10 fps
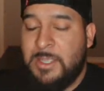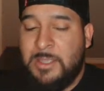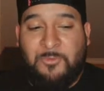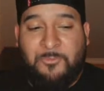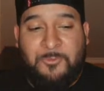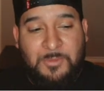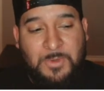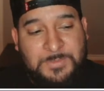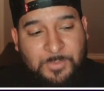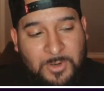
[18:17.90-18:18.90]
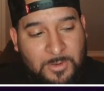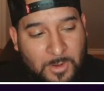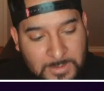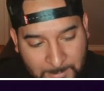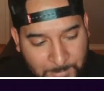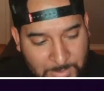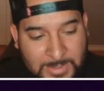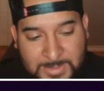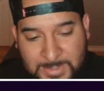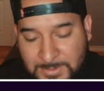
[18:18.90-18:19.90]
but for the most part, all the
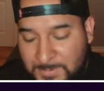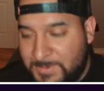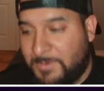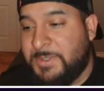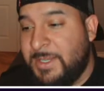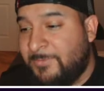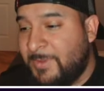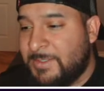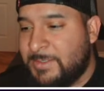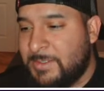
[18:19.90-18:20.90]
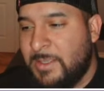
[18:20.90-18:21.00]
abilities I use on defense,